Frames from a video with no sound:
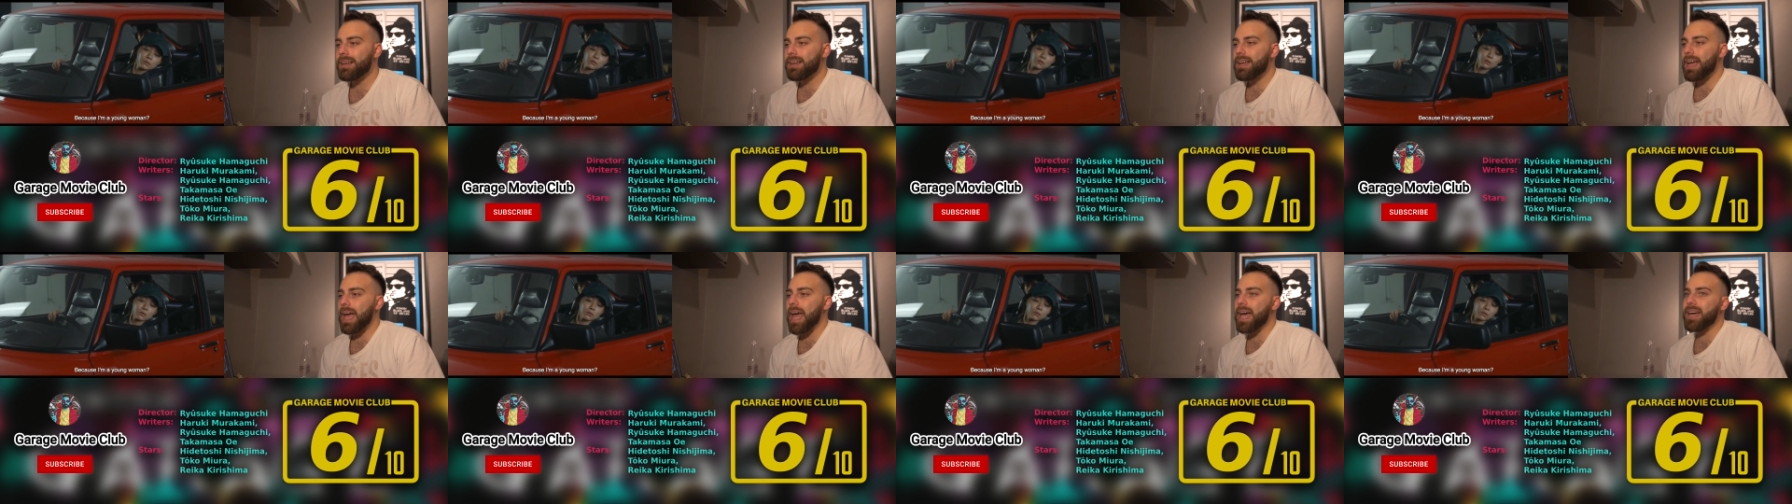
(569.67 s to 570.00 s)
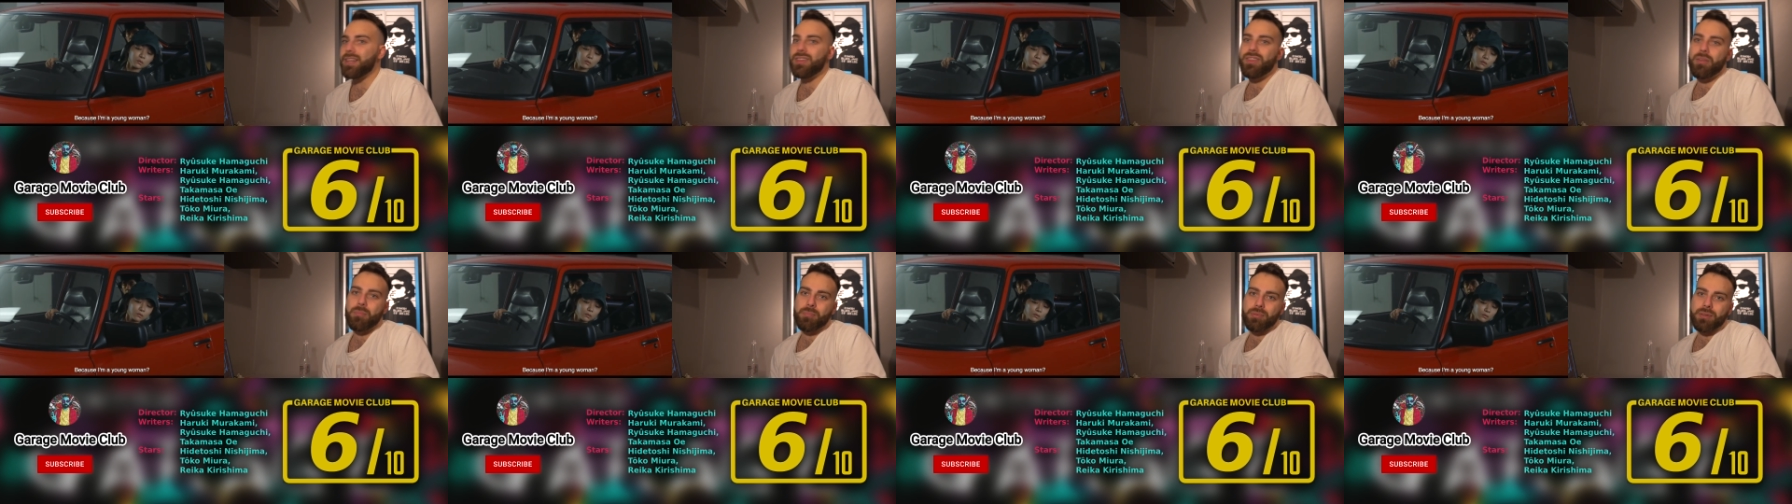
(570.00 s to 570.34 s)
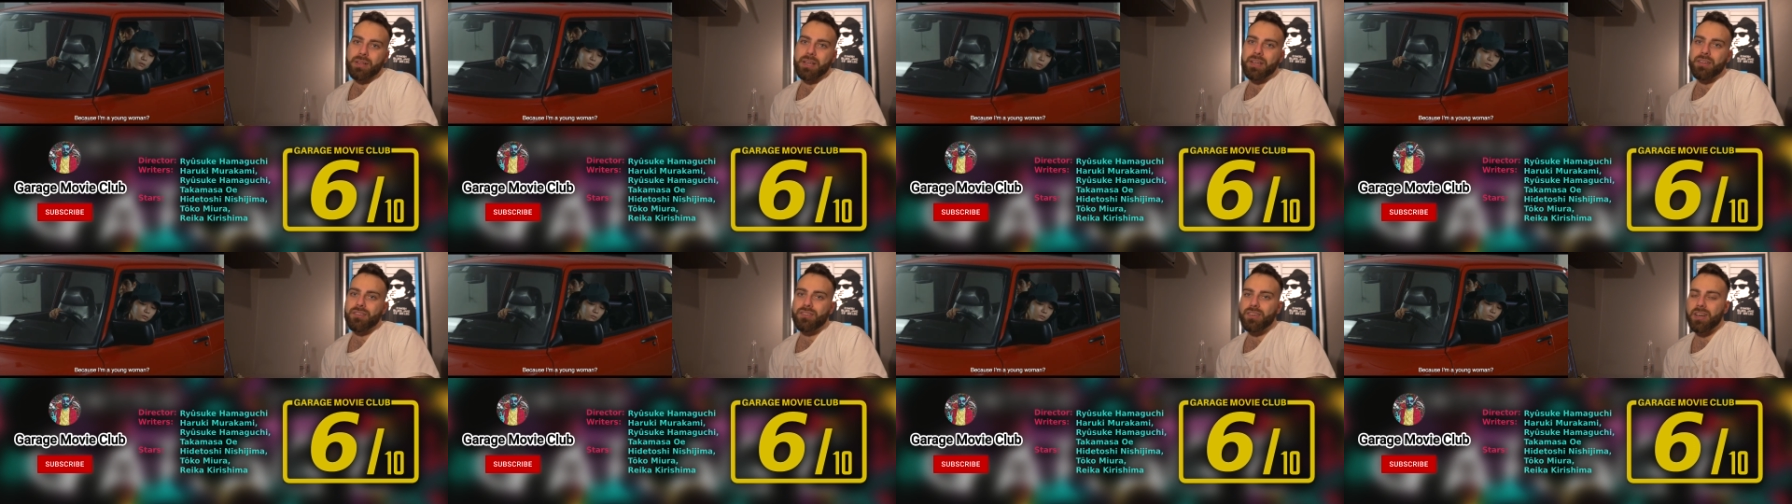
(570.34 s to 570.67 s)
and the
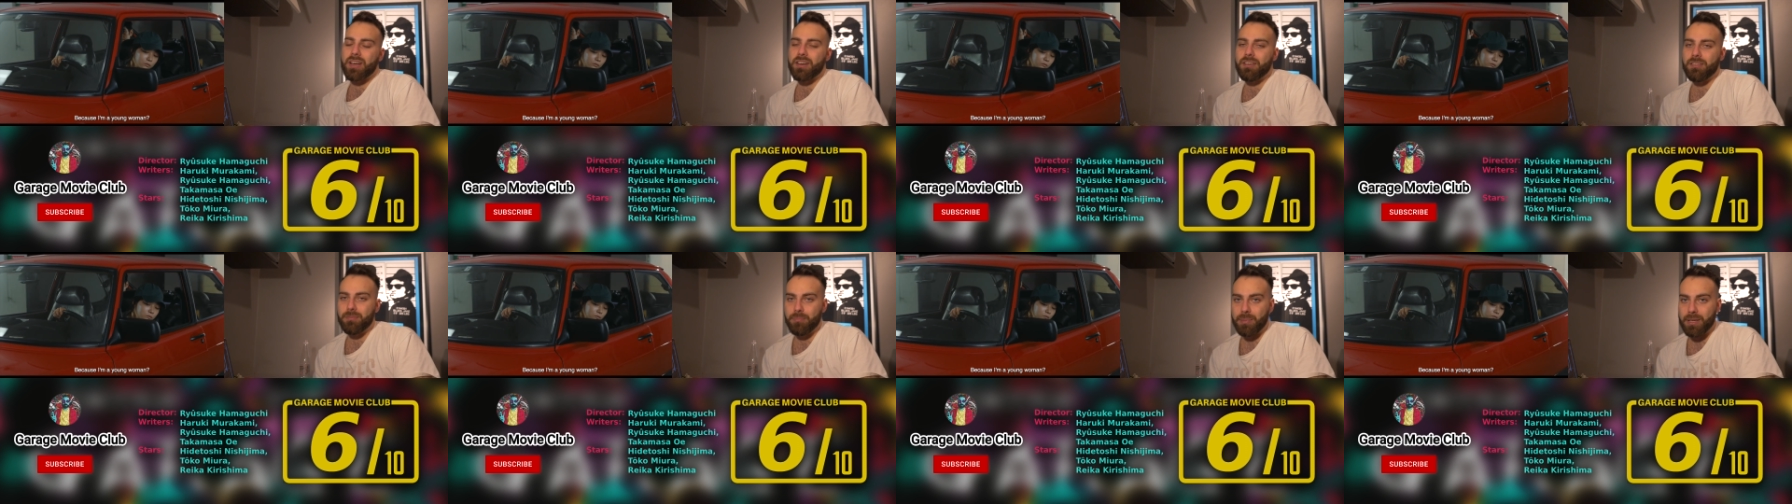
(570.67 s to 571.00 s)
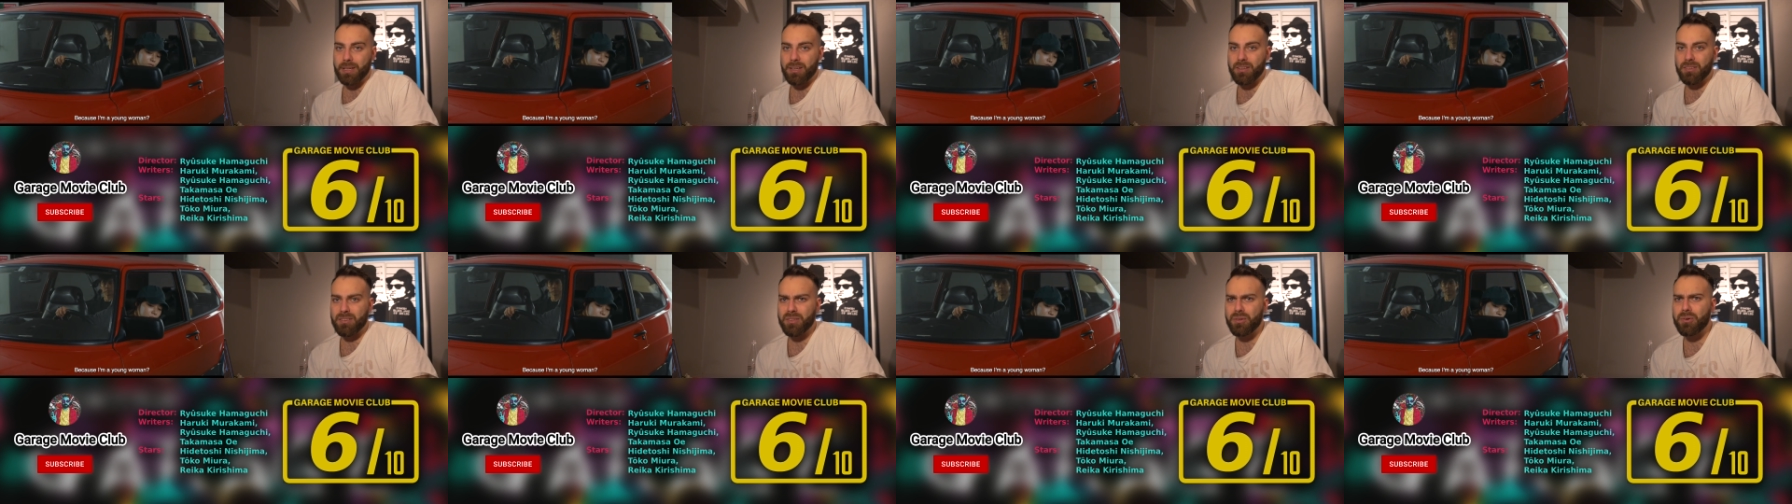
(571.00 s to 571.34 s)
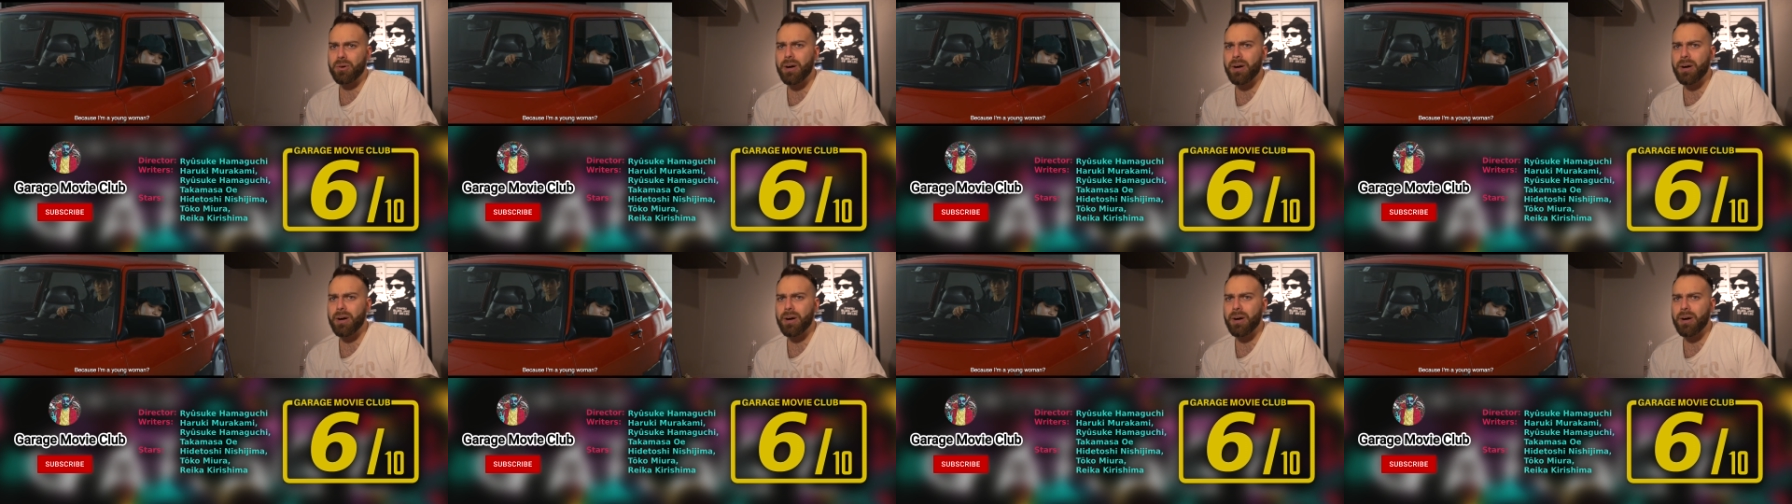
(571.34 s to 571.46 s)
play is kind of being a little